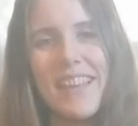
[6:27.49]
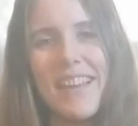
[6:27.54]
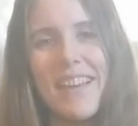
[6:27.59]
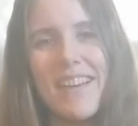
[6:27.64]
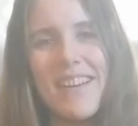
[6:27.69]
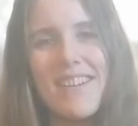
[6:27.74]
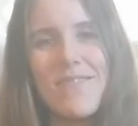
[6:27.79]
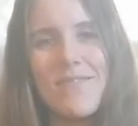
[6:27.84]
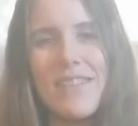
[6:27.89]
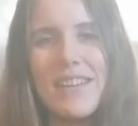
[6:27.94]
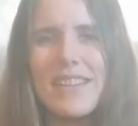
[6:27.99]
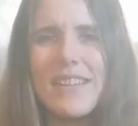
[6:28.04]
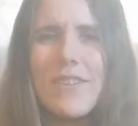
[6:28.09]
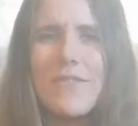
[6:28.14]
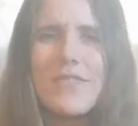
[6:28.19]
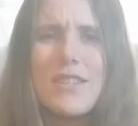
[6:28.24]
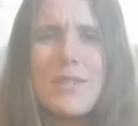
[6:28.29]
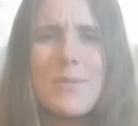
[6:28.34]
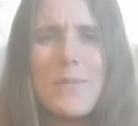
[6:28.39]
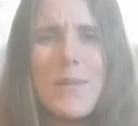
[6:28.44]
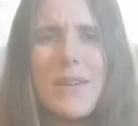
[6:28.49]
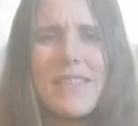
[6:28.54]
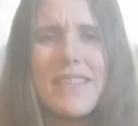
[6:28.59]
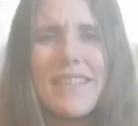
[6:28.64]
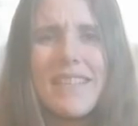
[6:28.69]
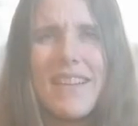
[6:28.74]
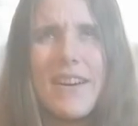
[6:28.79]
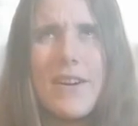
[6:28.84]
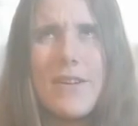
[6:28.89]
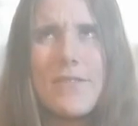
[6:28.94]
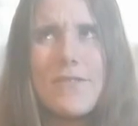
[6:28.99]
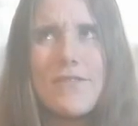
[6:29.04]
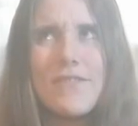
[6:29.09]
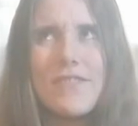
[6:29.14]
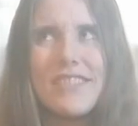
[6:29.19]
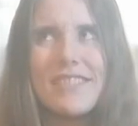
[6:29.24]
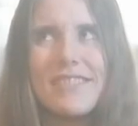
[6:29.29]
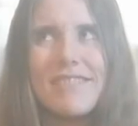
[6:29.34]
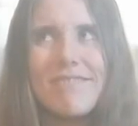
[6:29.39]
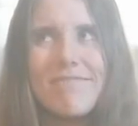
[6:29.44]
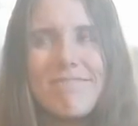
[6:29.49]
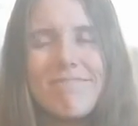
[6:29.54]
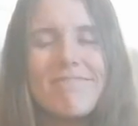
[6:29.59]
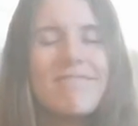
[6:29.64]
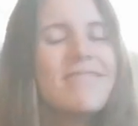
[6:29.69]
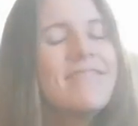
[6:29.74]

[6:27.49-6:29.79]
I'd love to spread the love, and